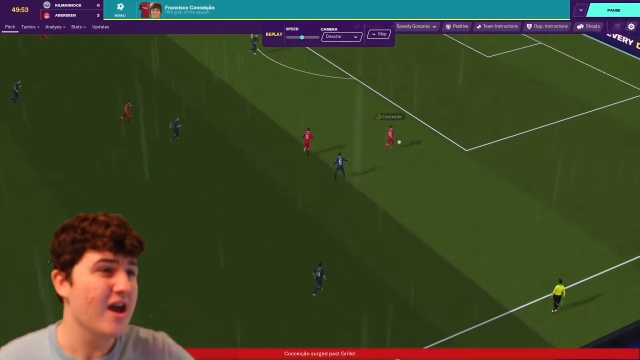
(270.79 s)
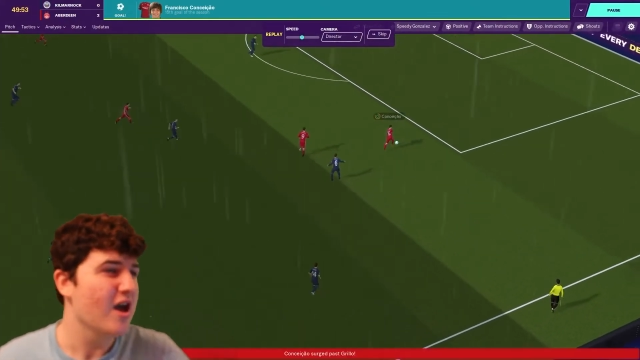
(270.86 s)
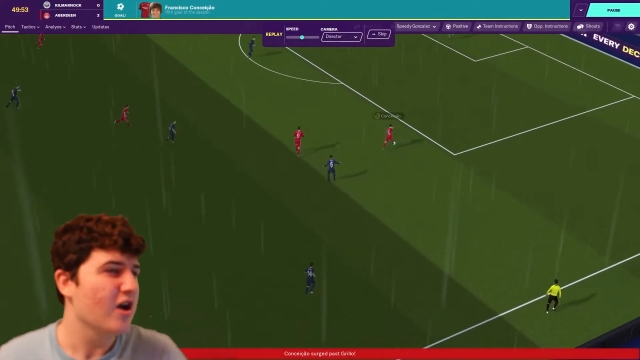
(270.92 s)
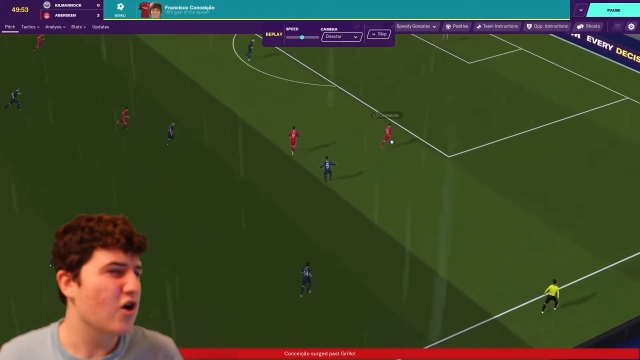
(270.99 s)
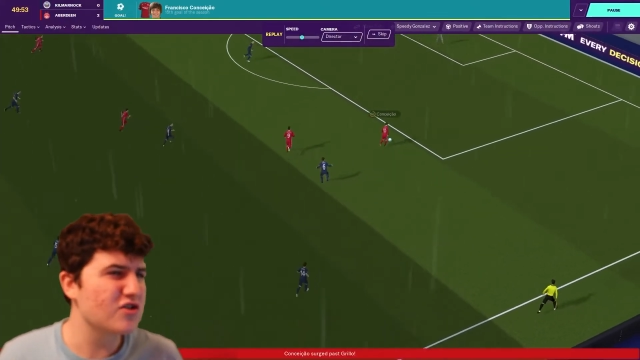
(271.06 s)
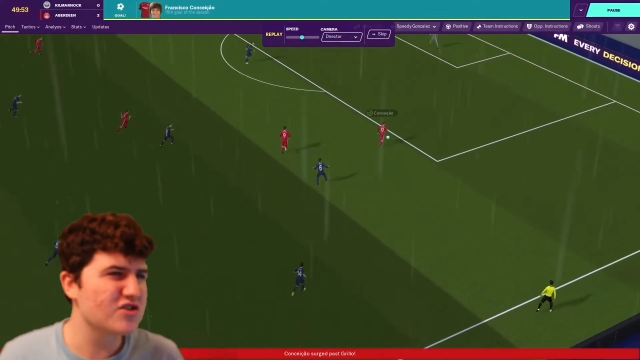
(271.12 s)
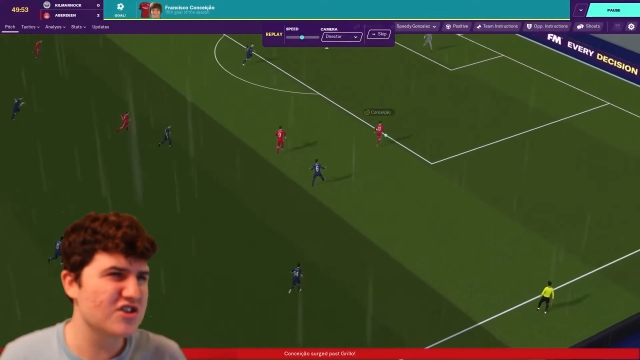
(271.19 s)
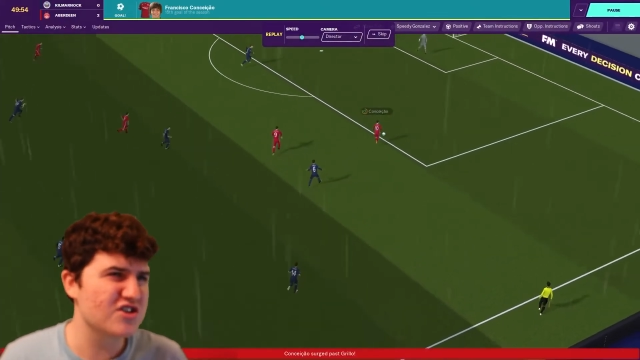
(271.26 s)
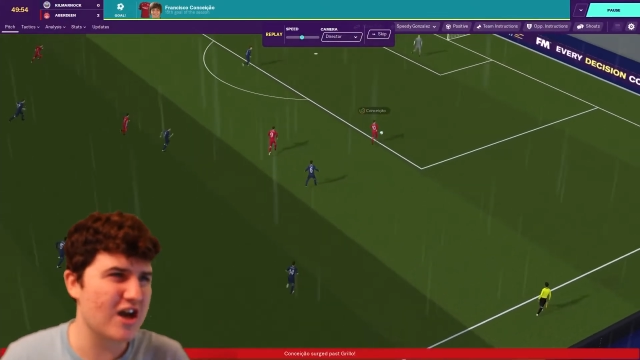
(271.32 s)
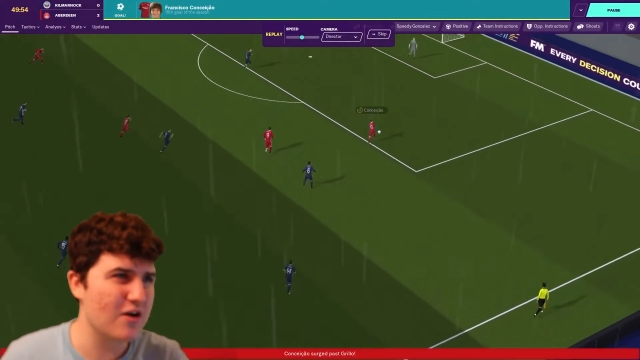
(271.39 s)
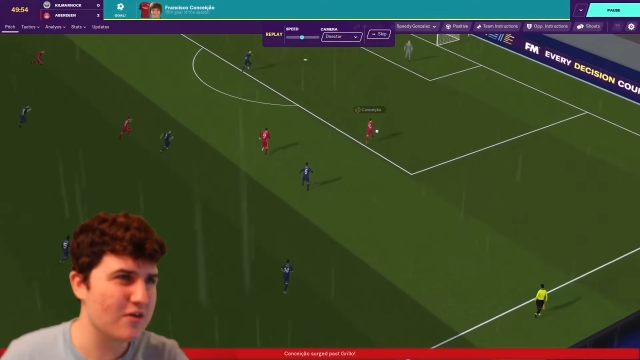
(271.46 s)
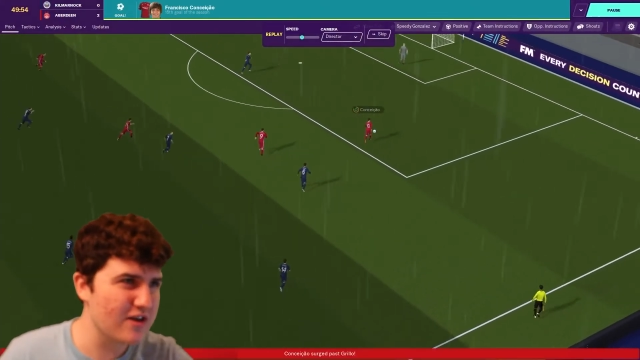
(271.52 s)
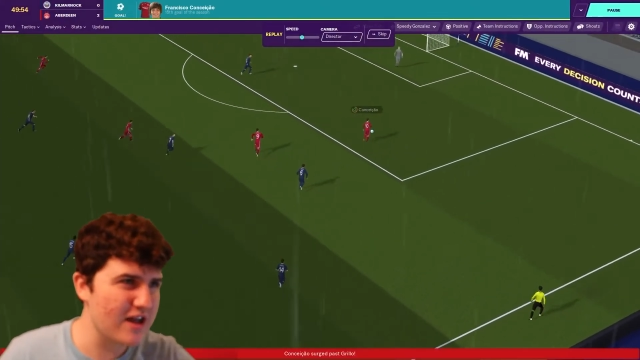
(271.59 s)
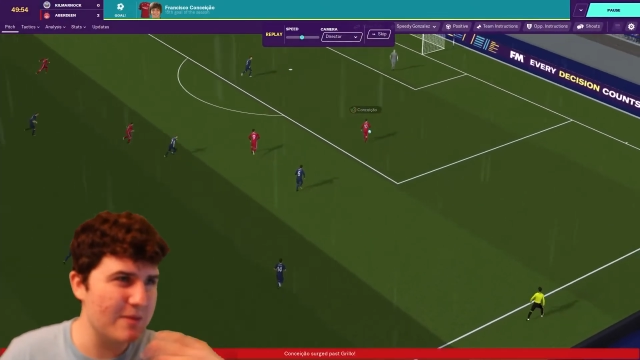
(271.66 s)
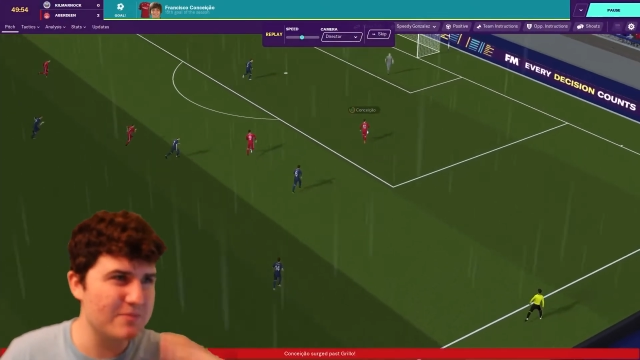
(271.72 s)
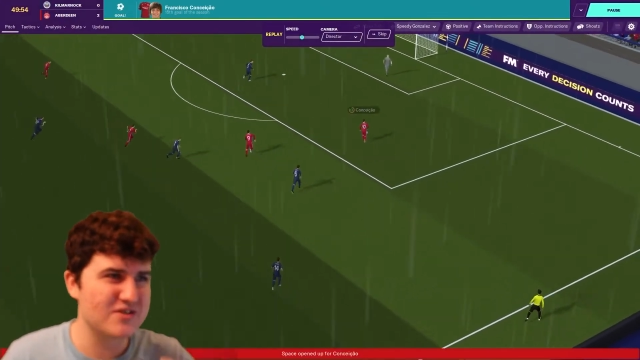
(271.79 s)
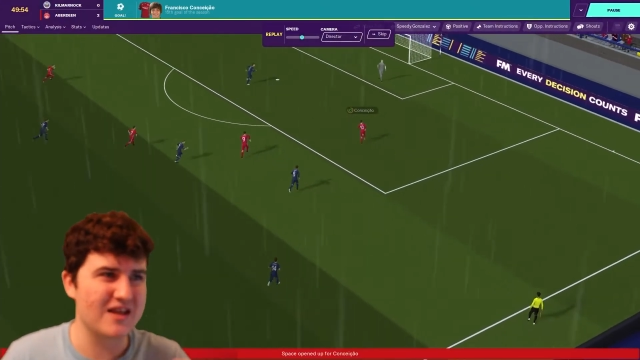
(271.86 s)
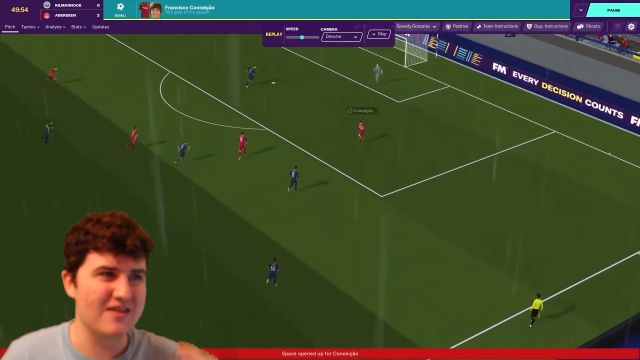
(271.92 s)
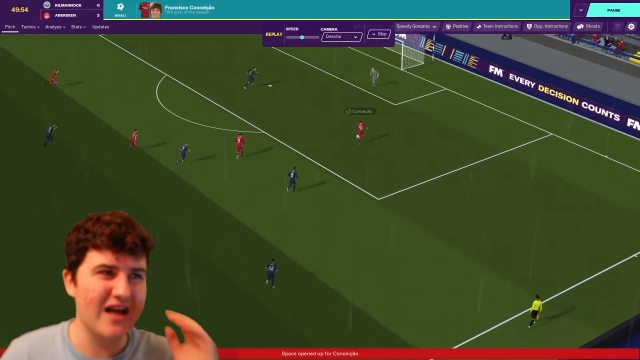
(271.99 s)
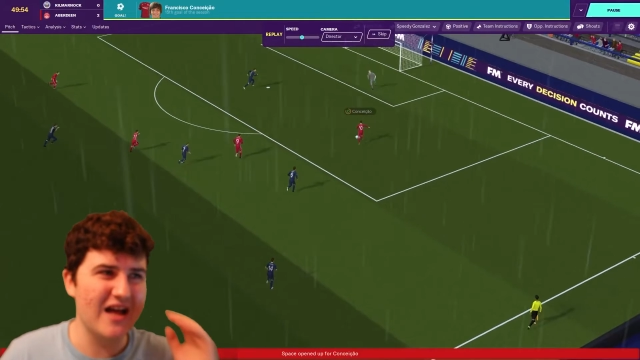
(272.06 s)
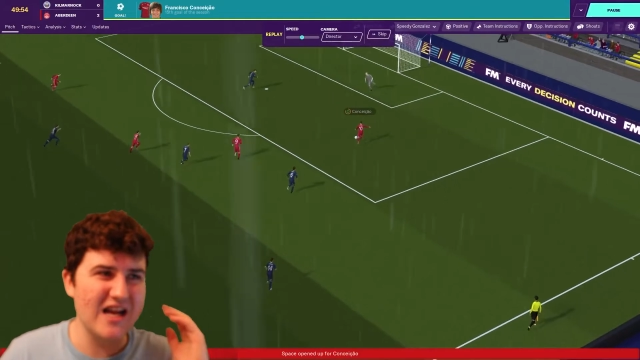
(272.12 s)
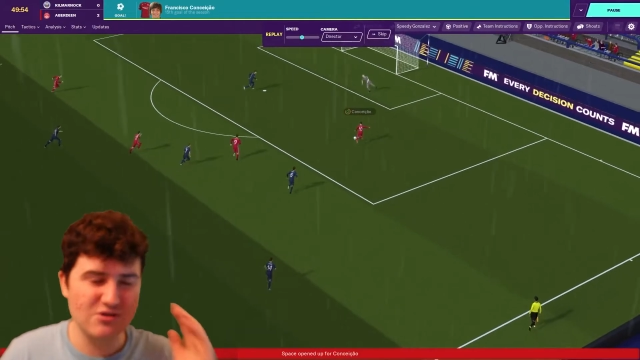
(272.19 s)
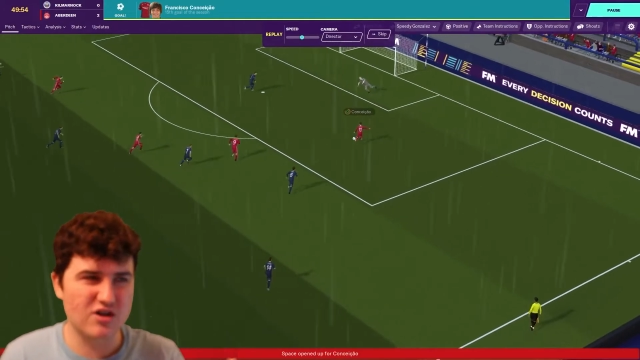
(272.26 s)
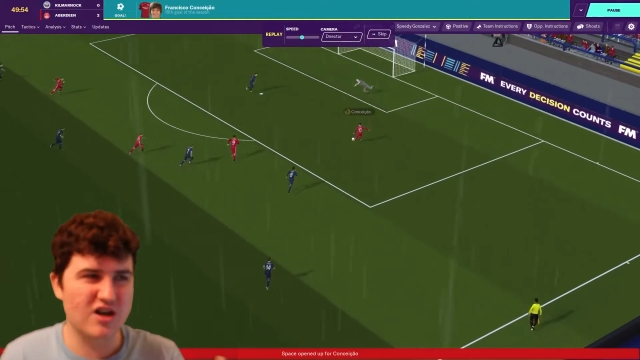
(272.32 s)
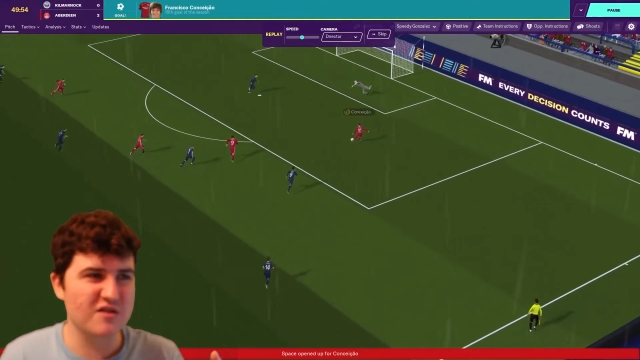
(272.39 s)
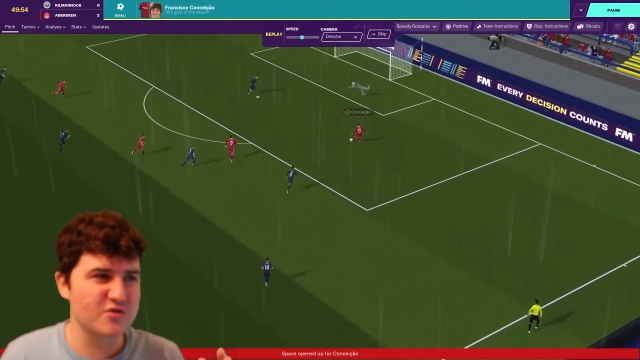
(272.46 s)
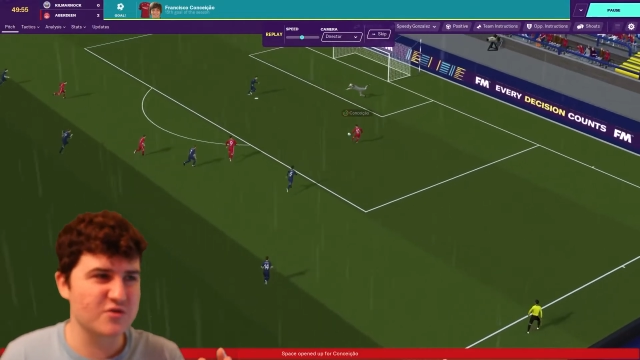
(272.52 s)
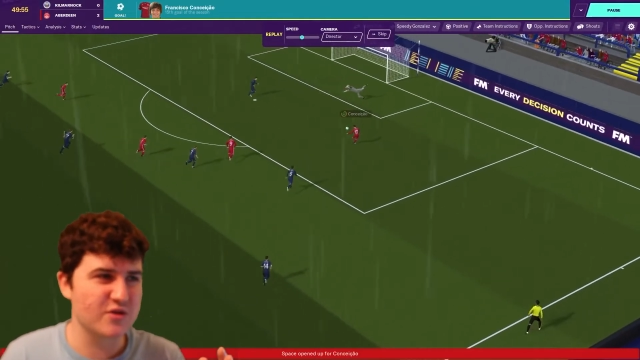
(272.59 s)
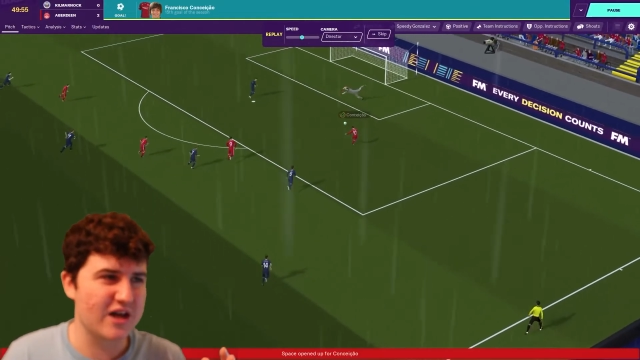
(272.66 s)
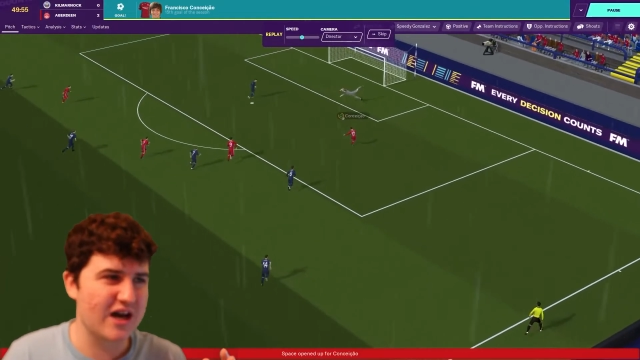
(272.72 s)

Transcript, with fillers: Conceição nips in. That's what comes with a